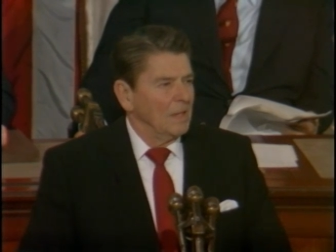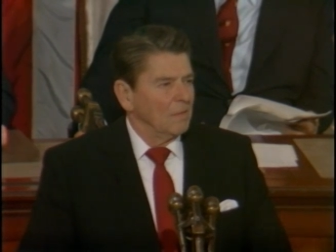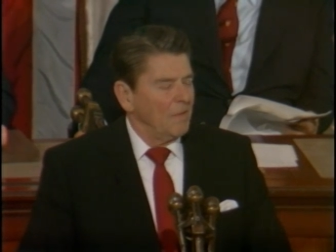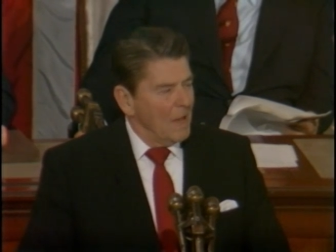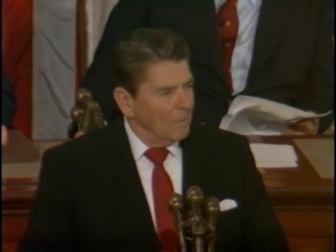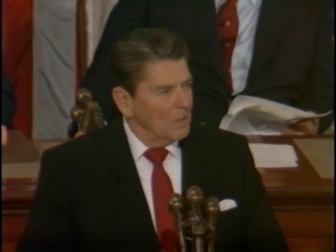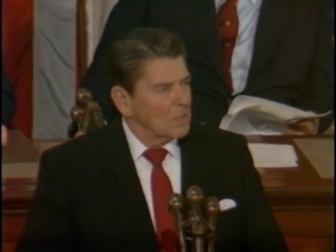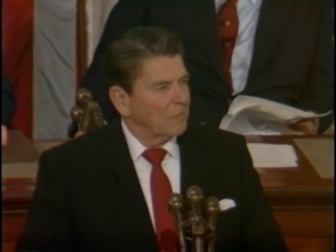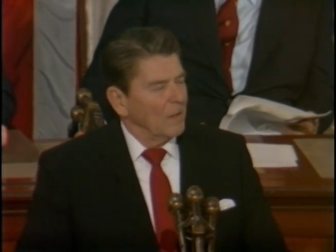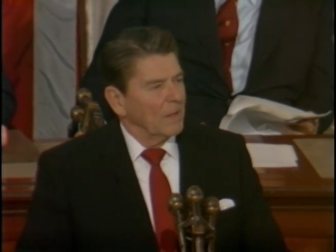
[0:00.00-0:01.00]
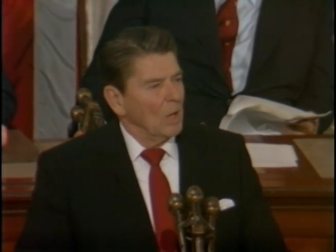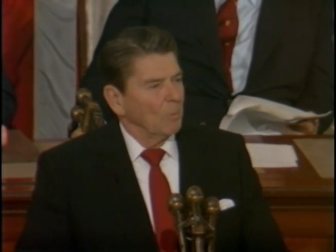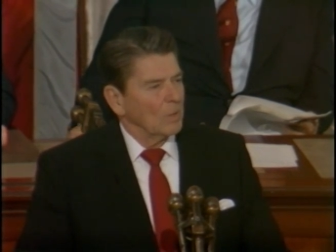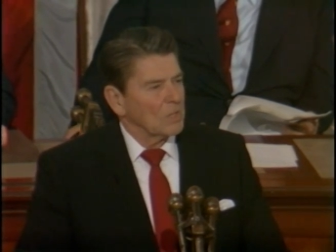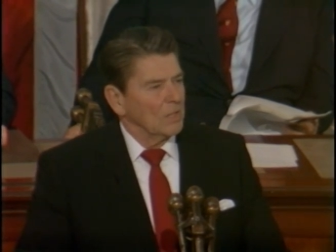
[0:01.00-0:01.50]
Families felt
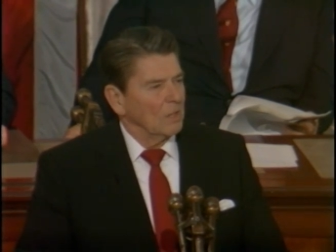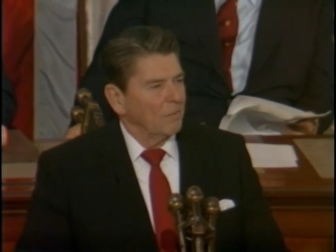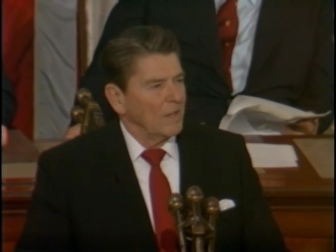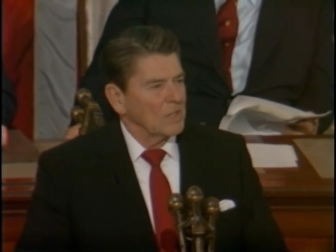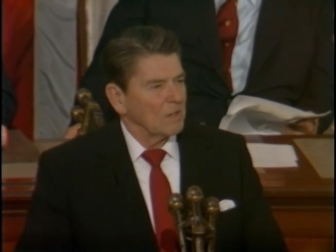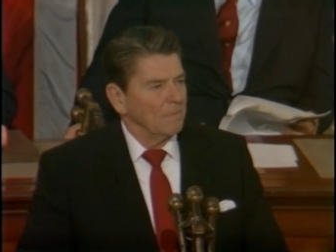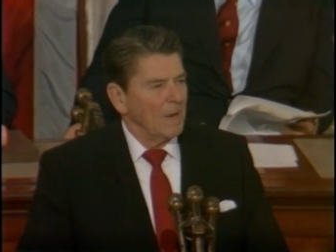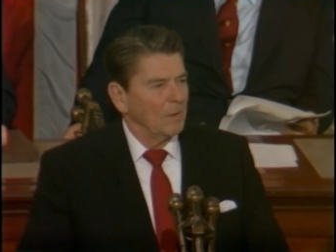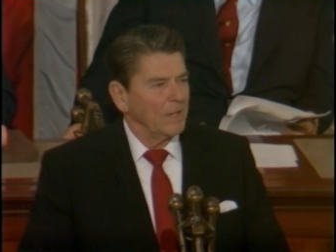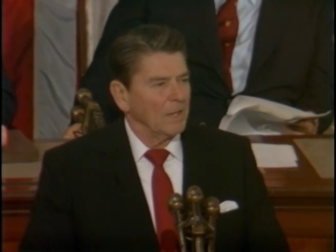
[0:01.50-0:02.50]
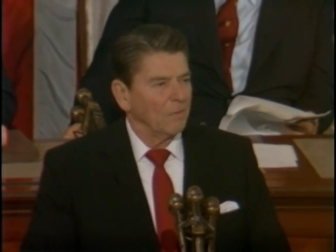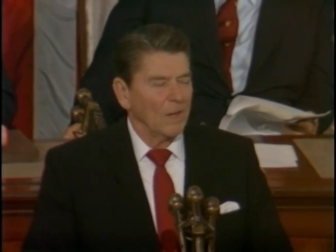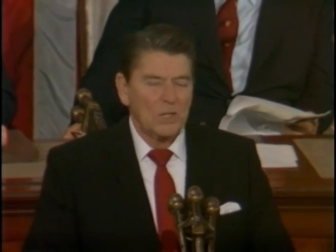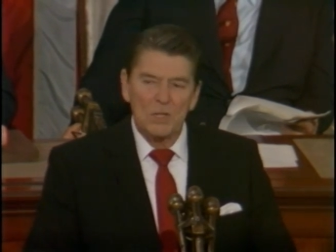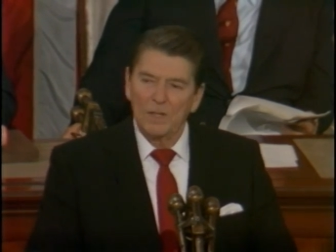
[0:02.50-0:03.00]
helpless in the face of mounting
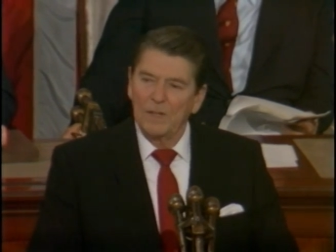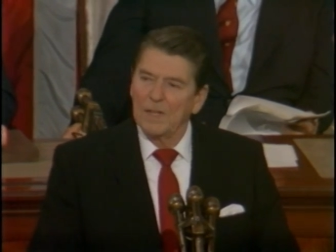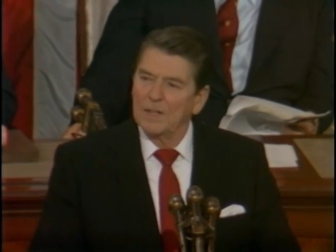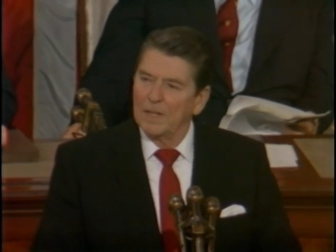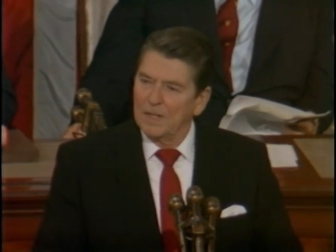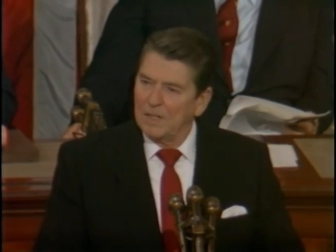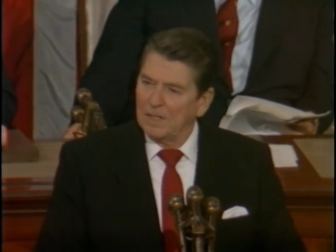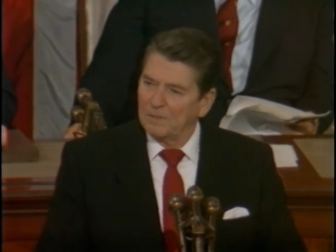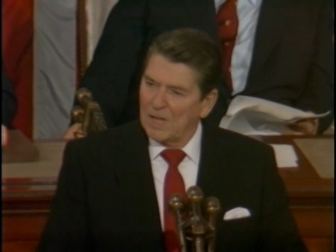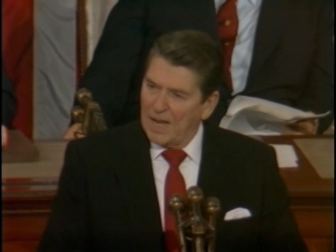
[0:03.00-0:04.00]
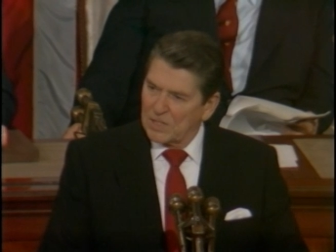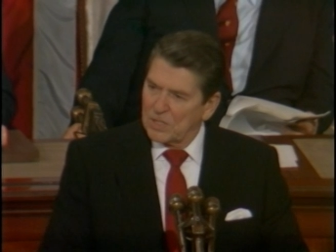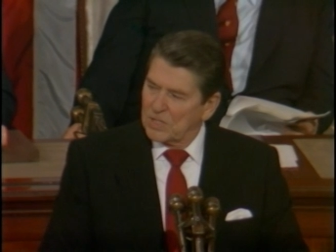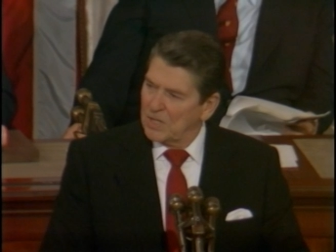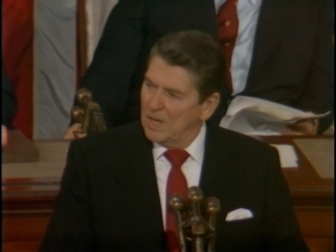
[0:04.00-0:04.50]
inflation and the indignity of
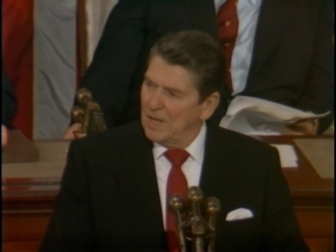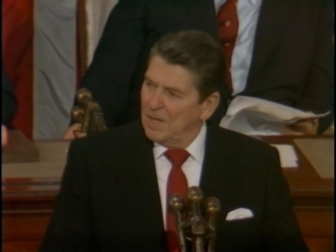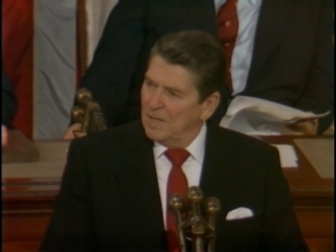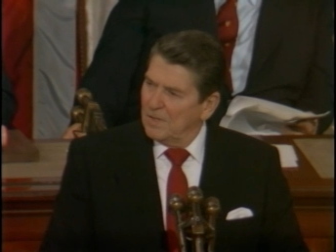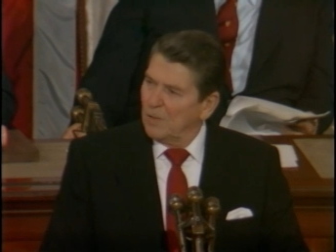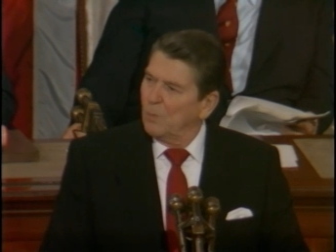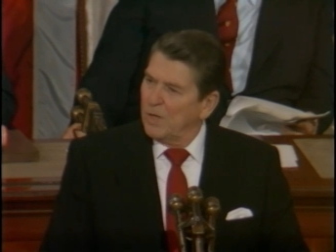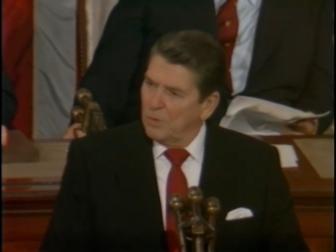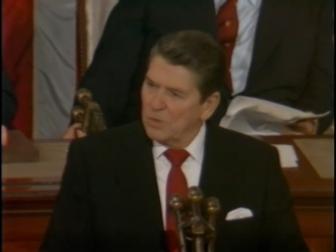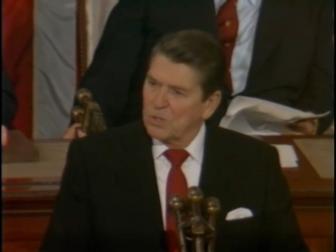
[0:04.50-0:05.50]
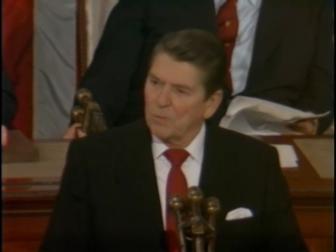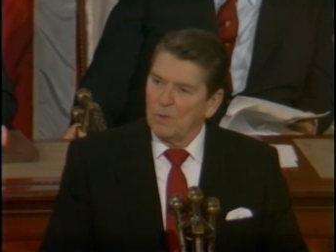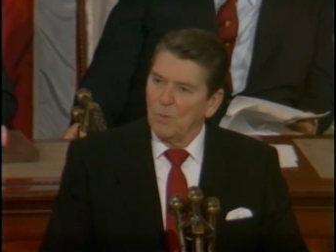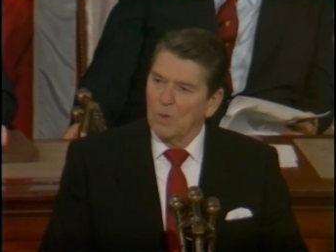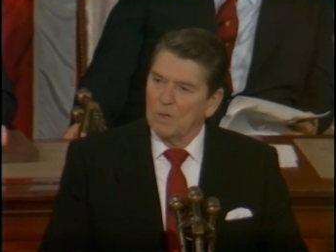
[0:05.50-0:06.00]
taxes that reduced
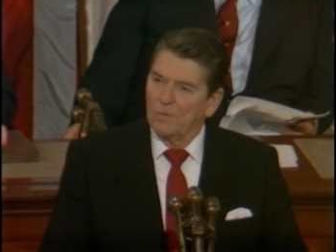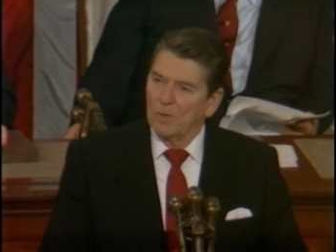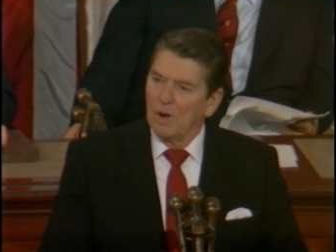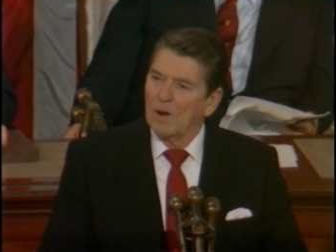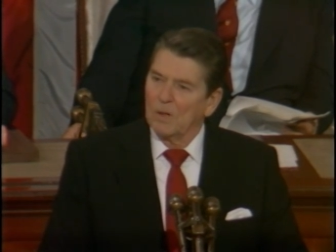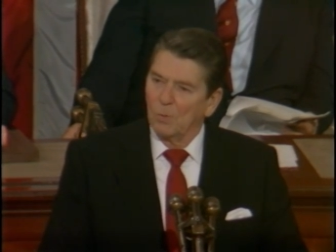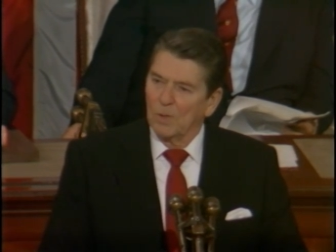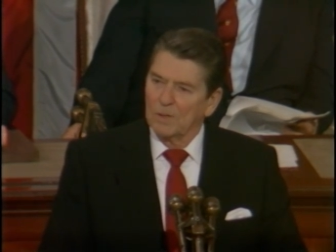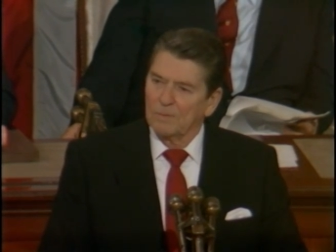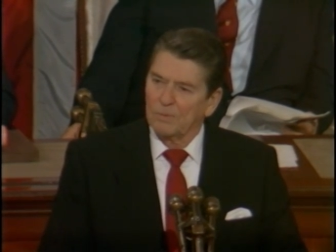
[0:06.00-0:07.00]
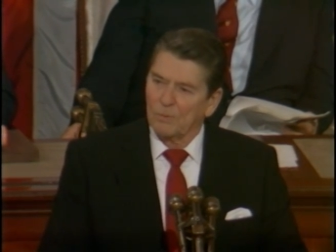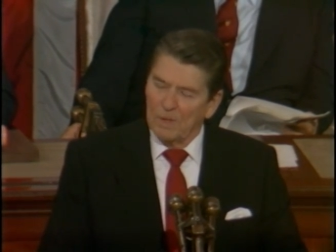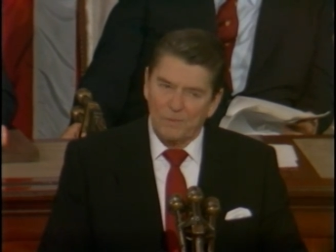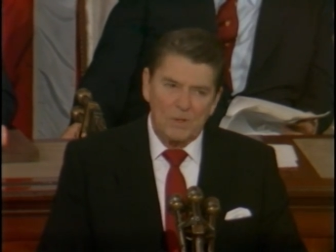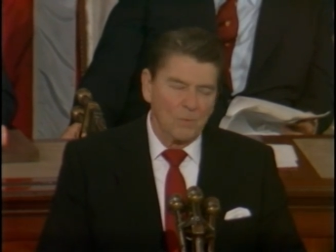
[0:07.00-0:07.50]
reward for hard work,
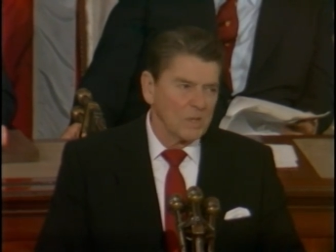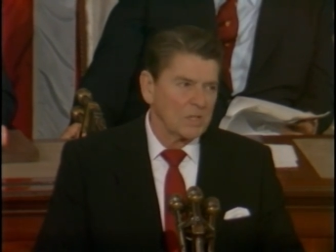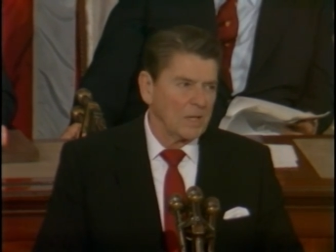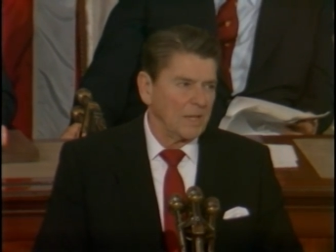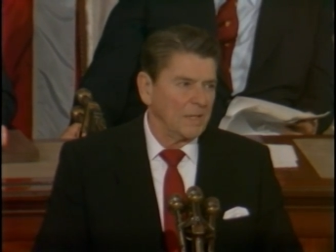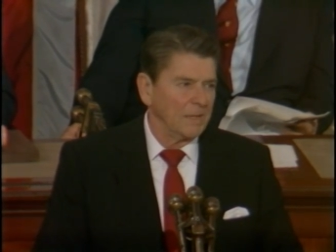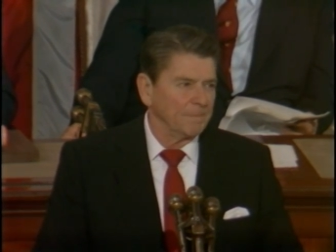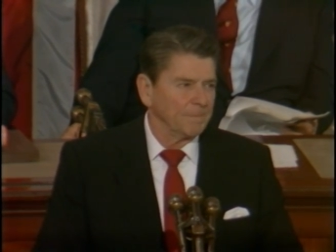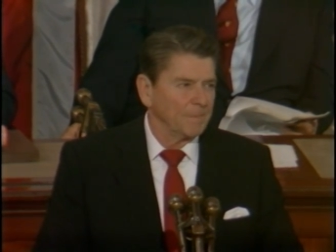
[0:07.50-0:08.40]
thrift, and risk taking.